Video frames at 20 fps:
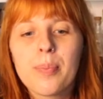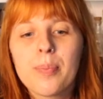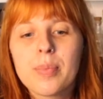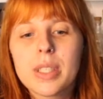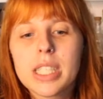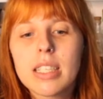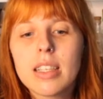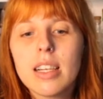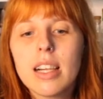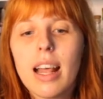
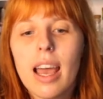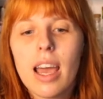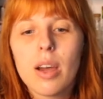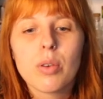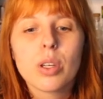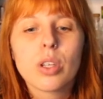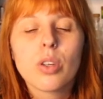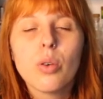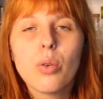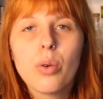Till
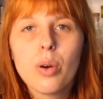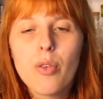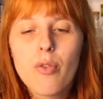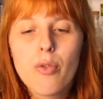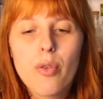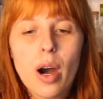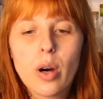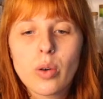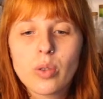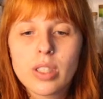Herbert Cooey
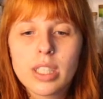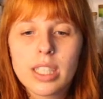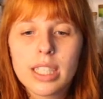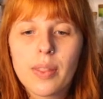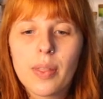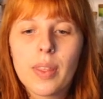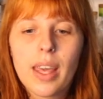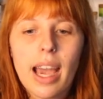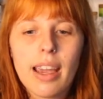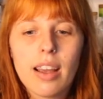
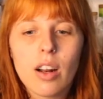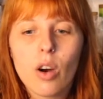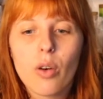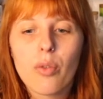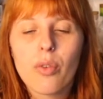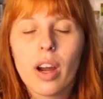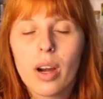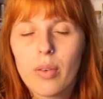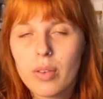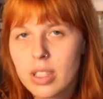founded the Isle
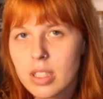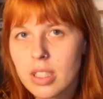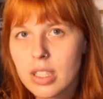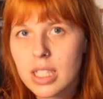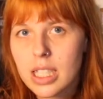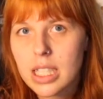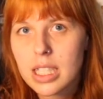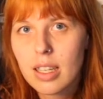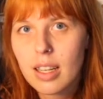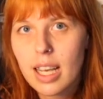of Arran
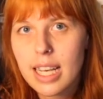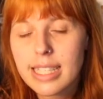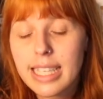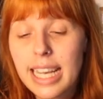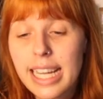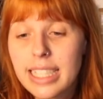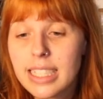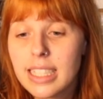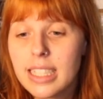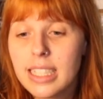Distillers
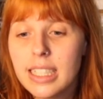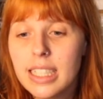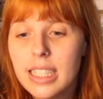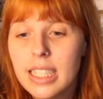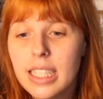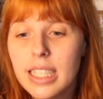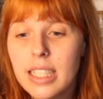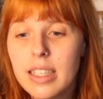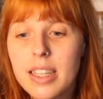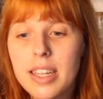
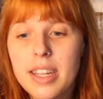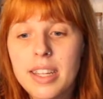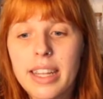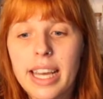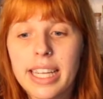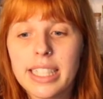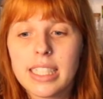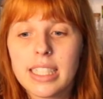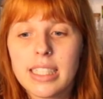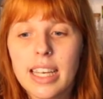LTD in
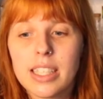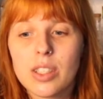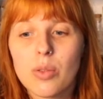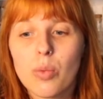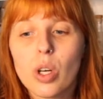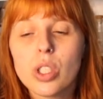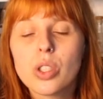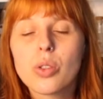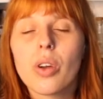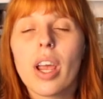
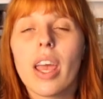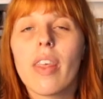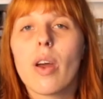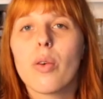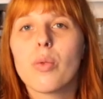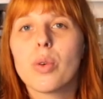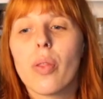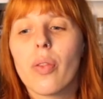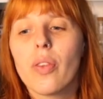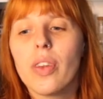1991
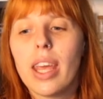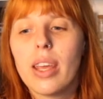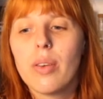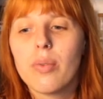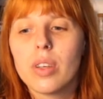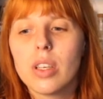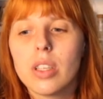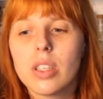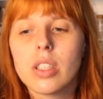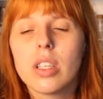together with
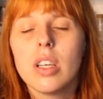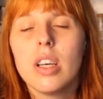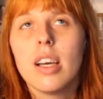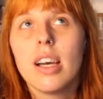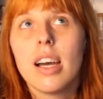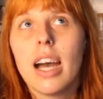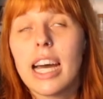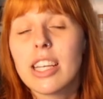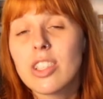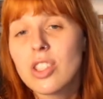David
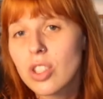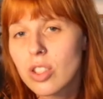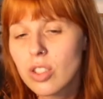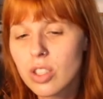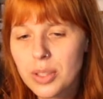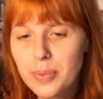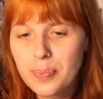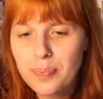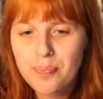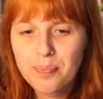
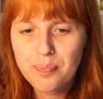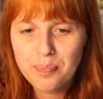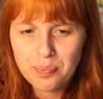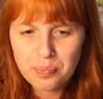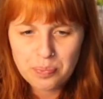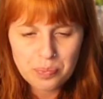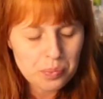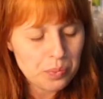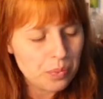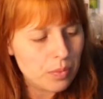Hutchison.
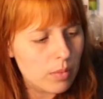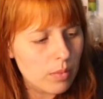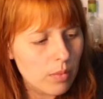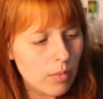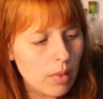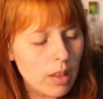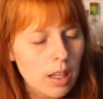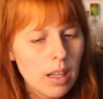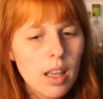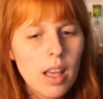
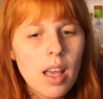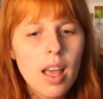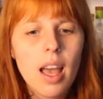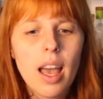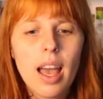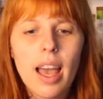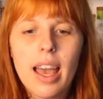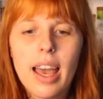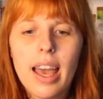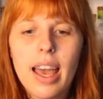
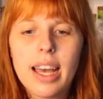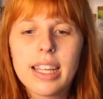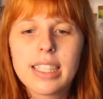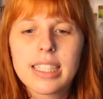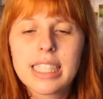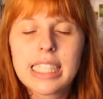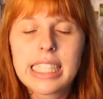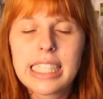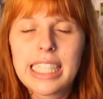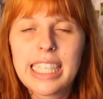
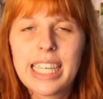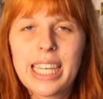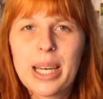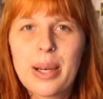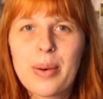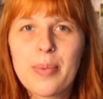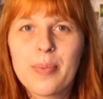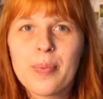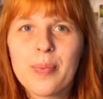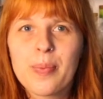And they
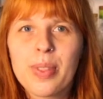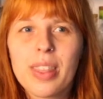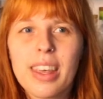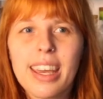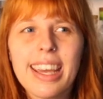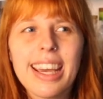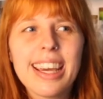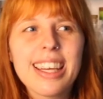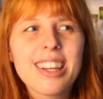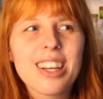
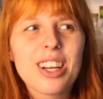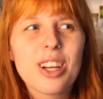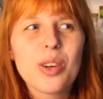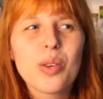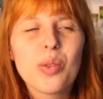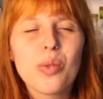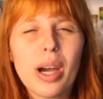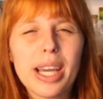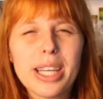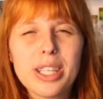had a
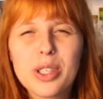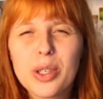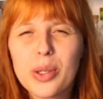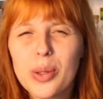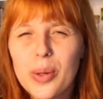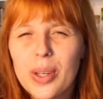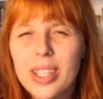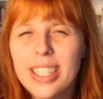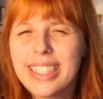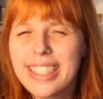quite
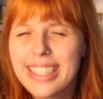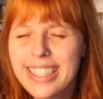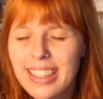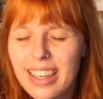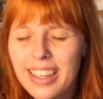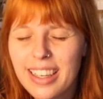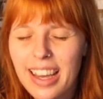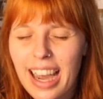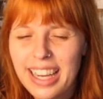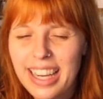cool
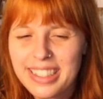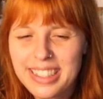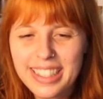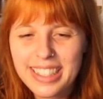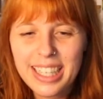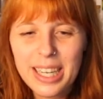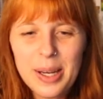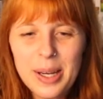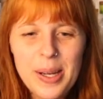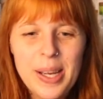
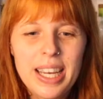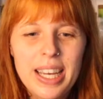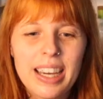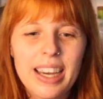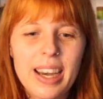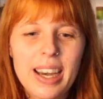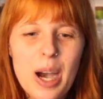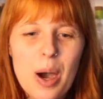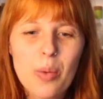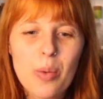idea
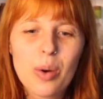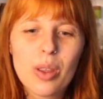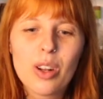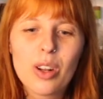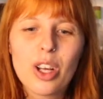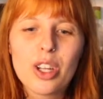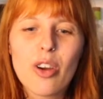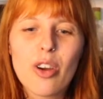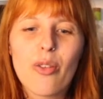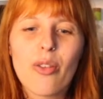with a
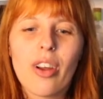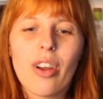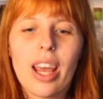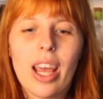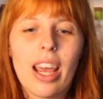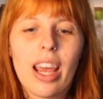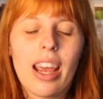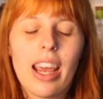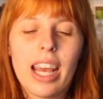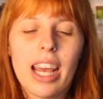lot of
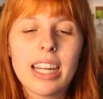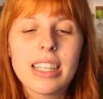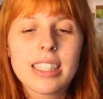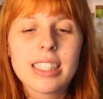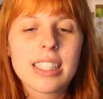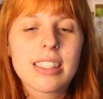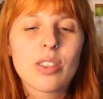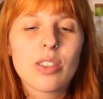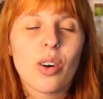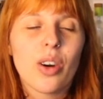
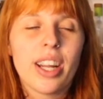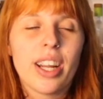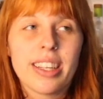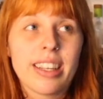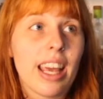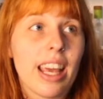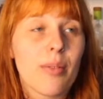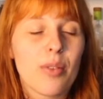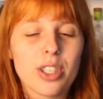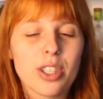ads
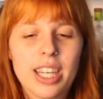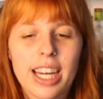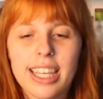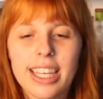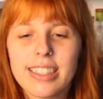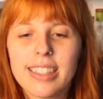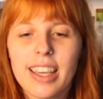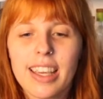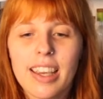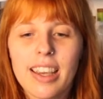and
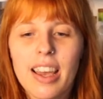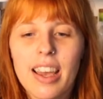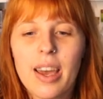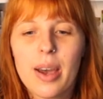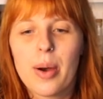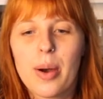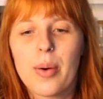advertising.